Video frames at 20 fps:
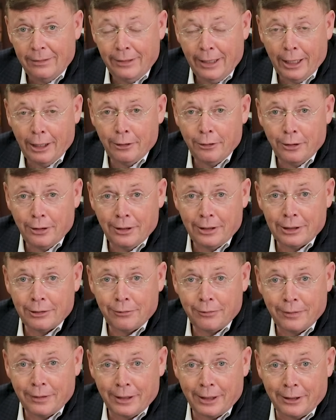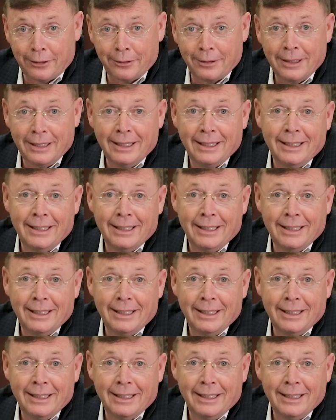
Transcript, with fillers: Take a look at this video.